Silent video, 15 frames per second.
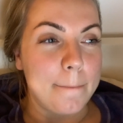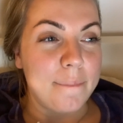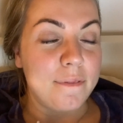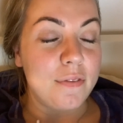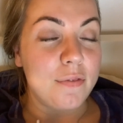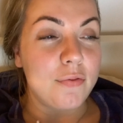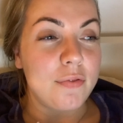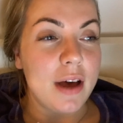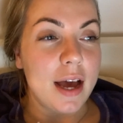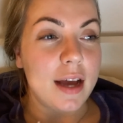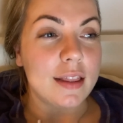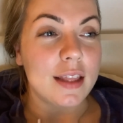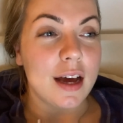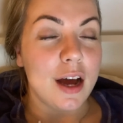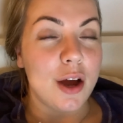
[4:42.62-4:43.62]
the
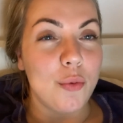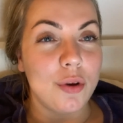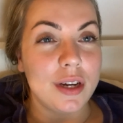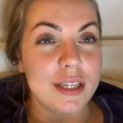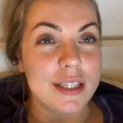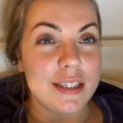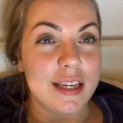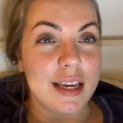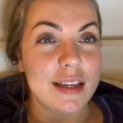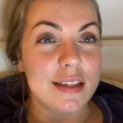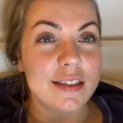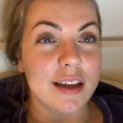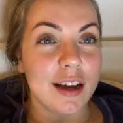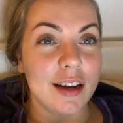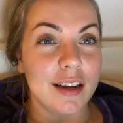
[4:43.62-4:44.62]
fact that I want to stay
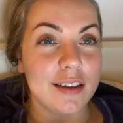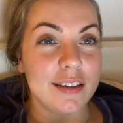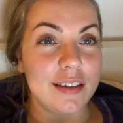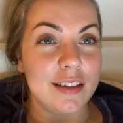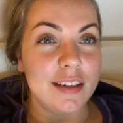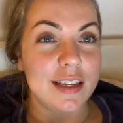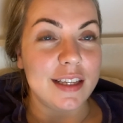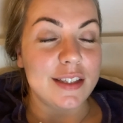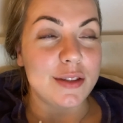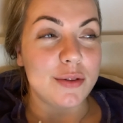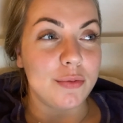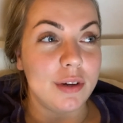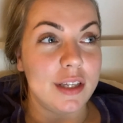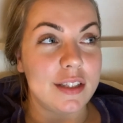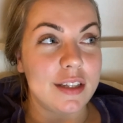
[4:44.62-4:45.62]
silent is the
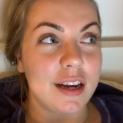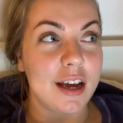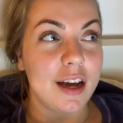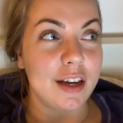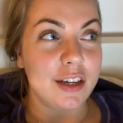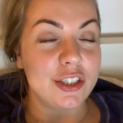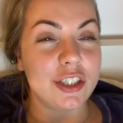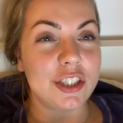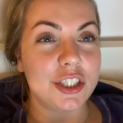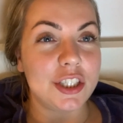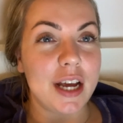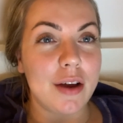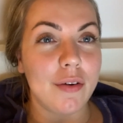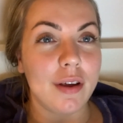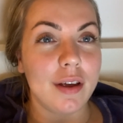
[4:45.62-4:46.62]
reason I should
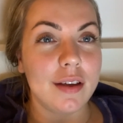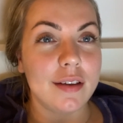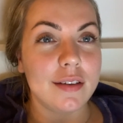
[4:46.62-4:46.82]
share it.